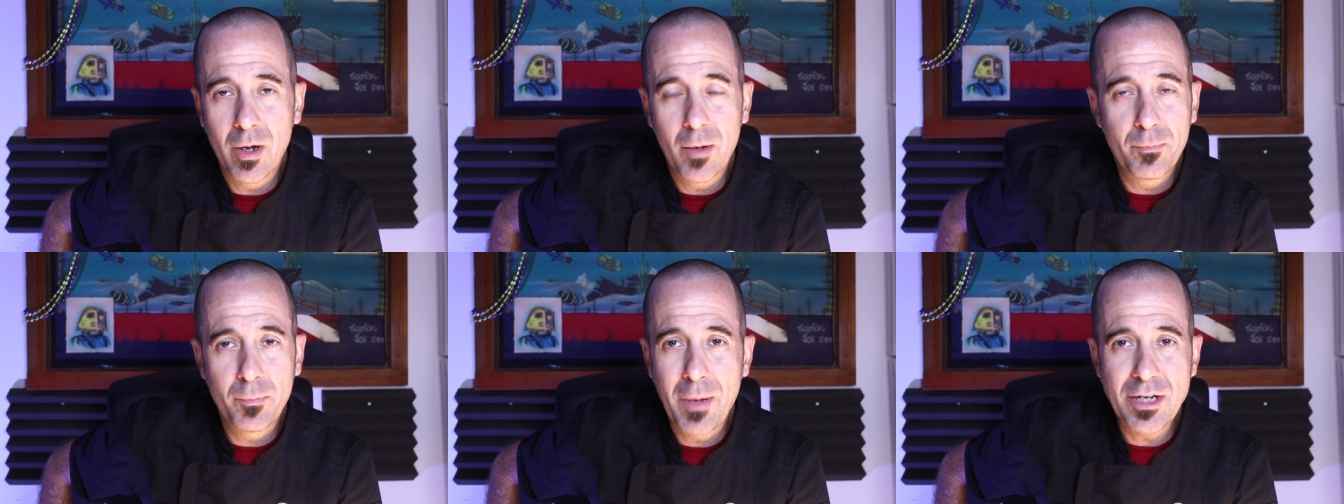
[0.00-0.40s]

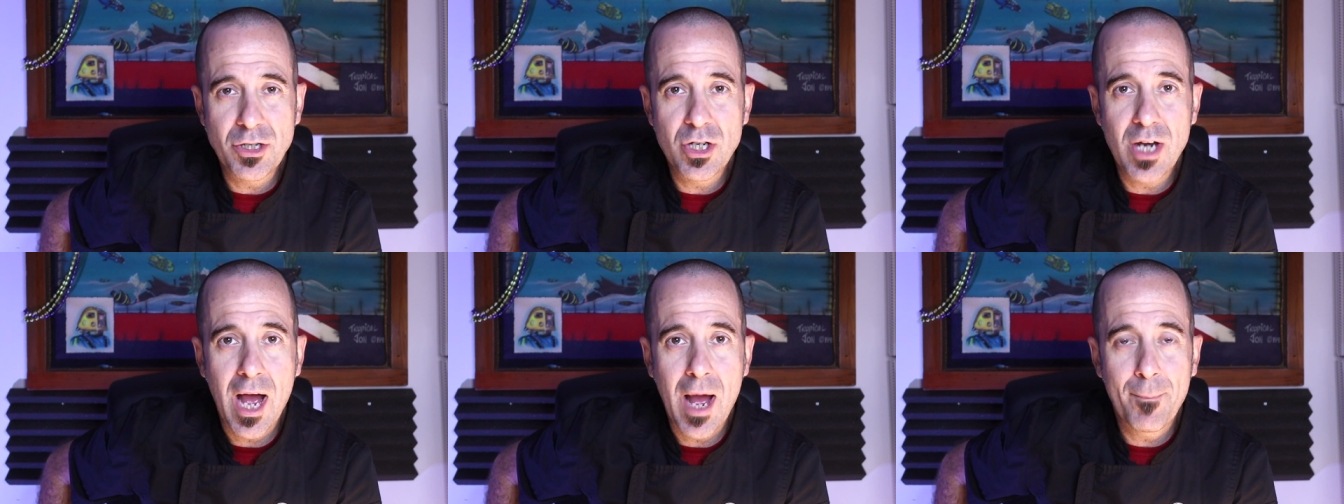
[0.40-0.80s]
uh, pet
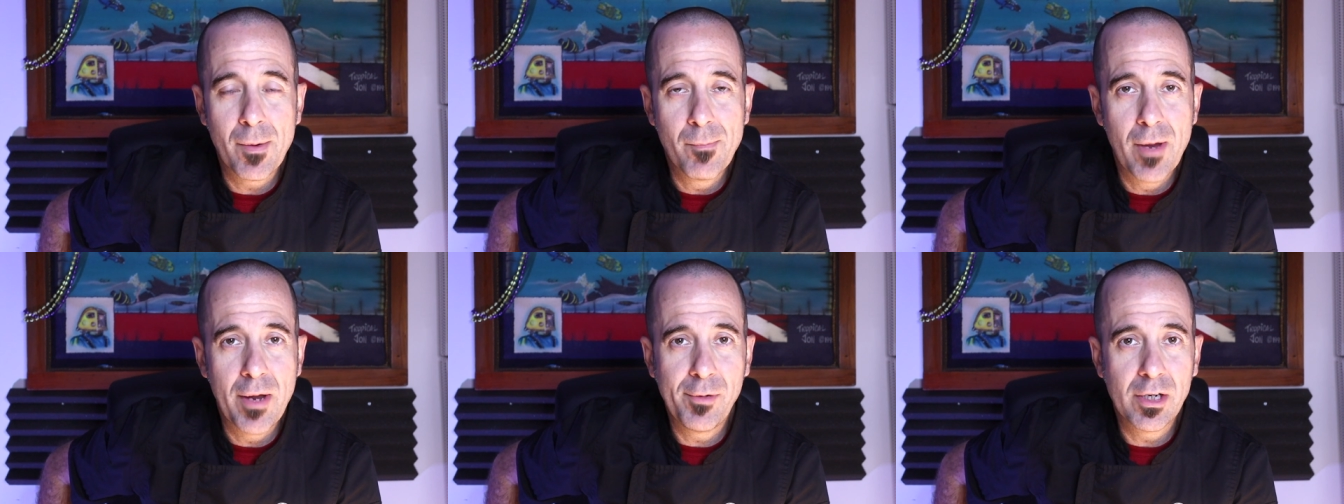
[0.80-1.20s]
shop,
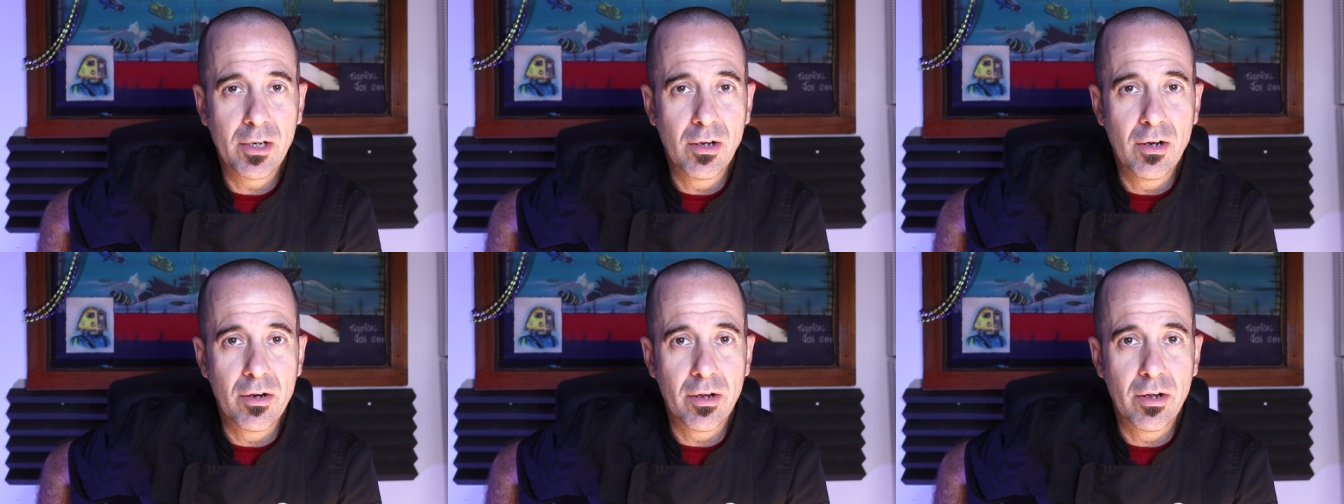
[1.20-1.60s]
and maybe you
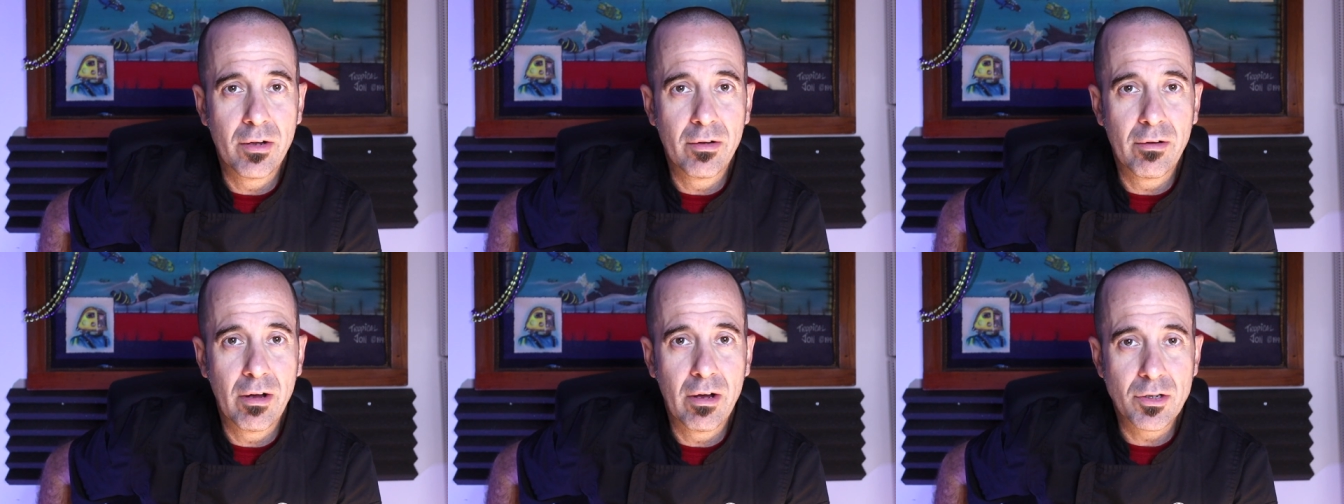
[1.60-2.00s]
go to
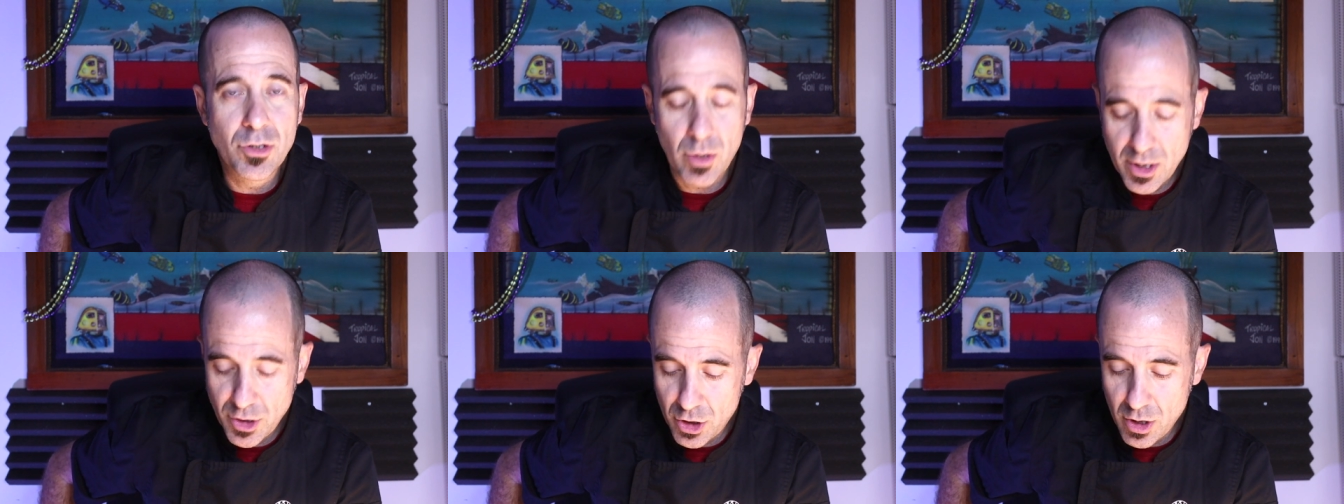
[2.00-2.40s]
a uh,
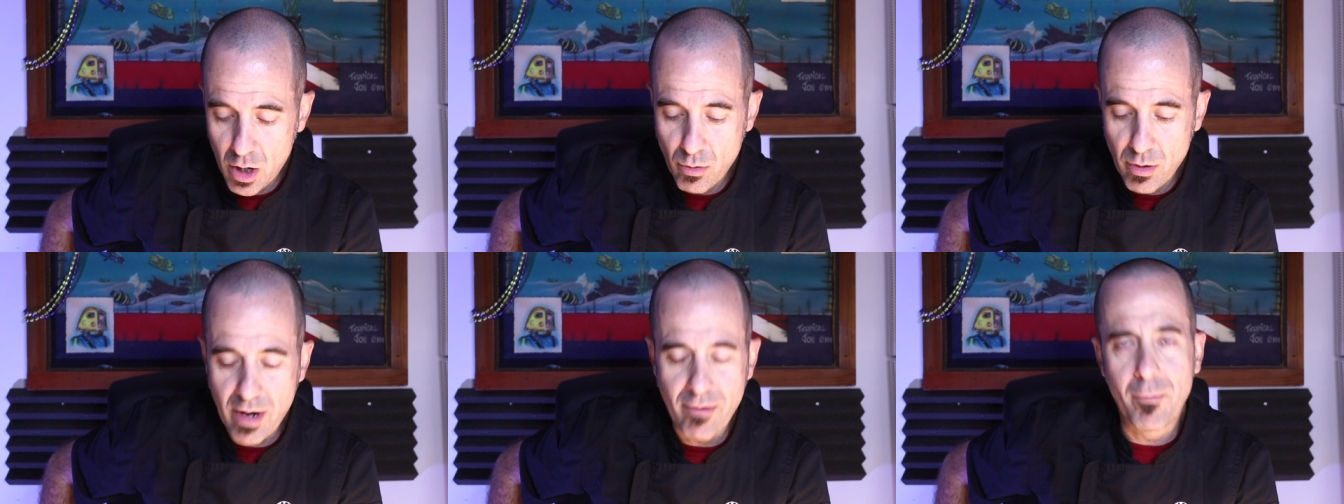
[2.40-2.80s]
trade
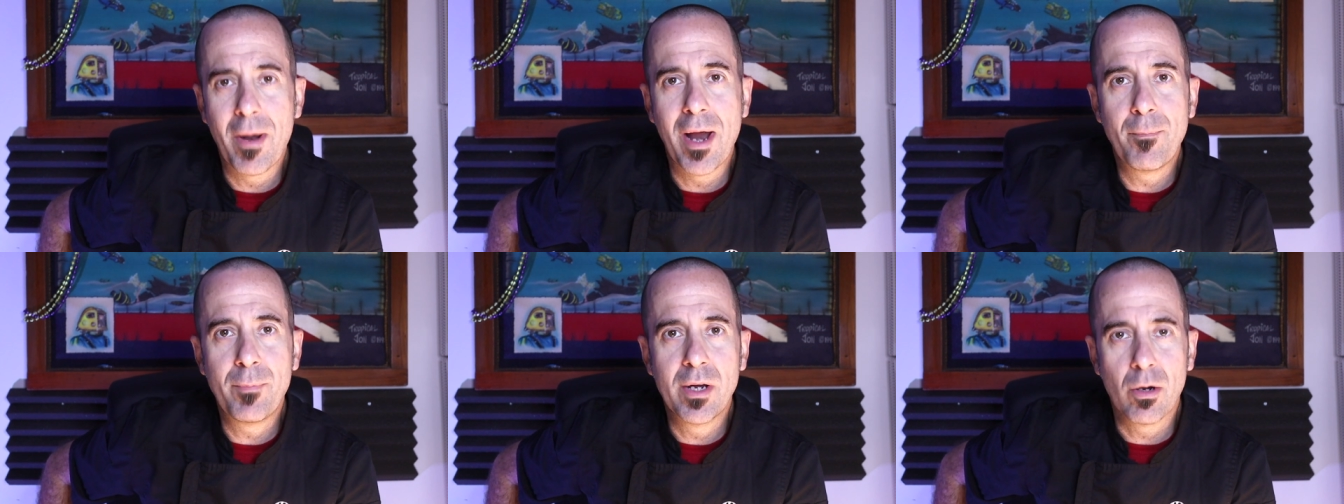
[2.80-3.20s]
show, whatever it
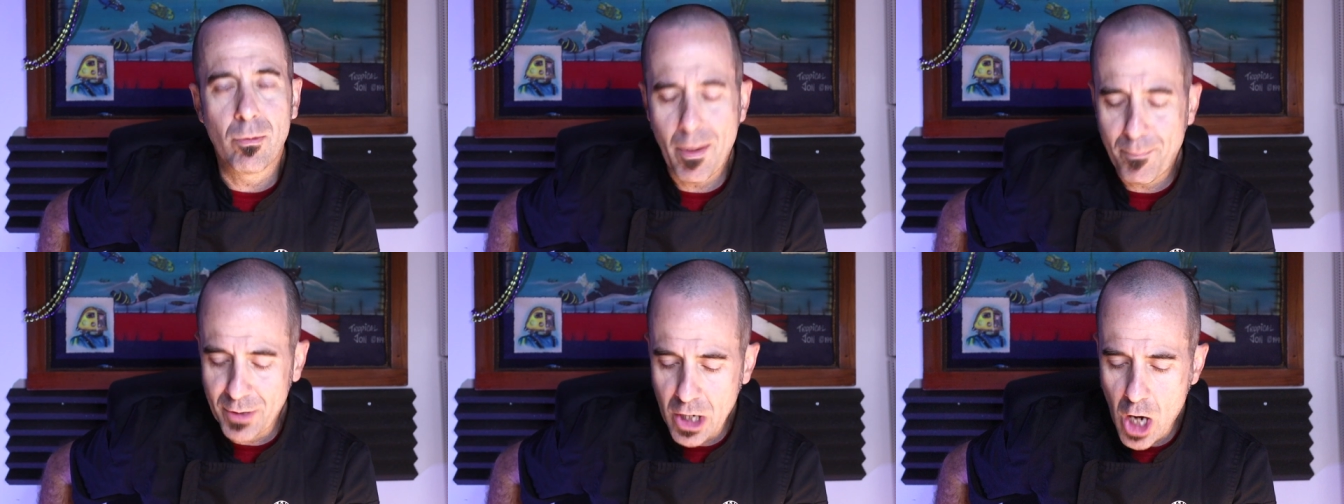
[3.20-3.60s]
might be, a
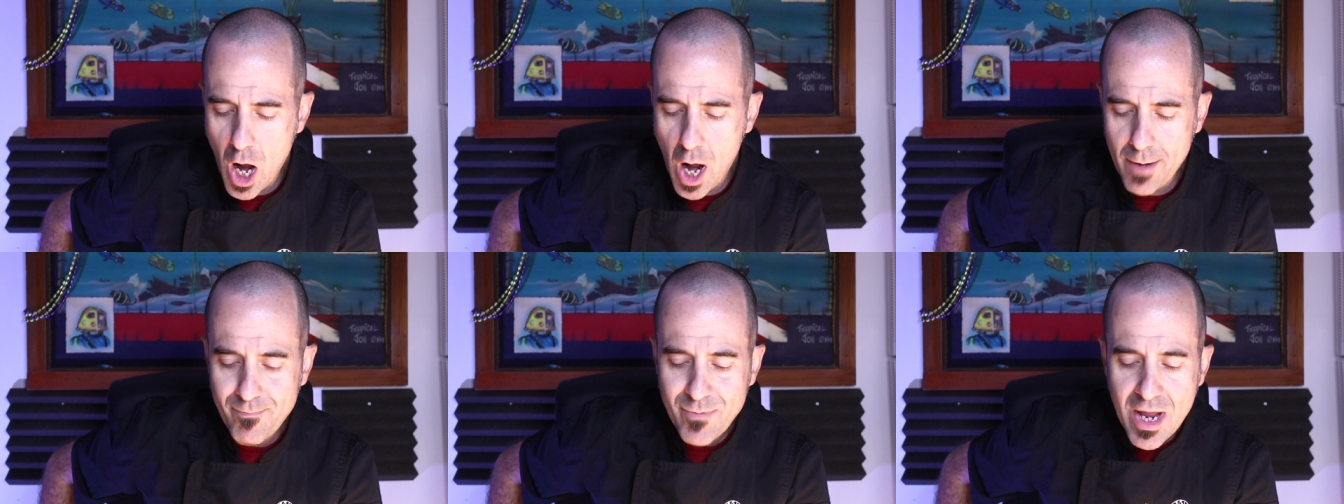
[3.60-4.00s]

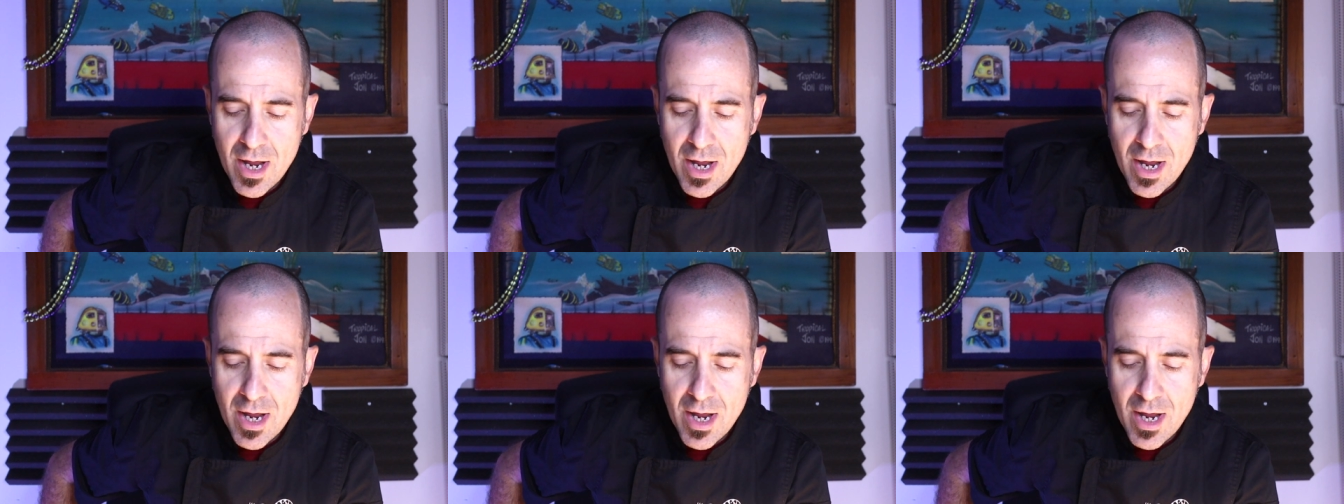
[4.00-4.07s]
Repticon.